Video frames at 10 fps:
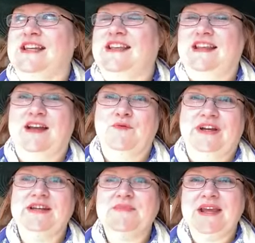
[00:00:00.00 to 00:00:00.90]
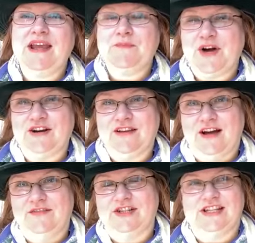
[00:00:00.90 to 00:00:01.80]
seen, and I wanted to be part of the
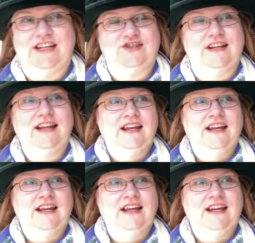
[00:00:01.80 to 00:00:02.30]
conversation.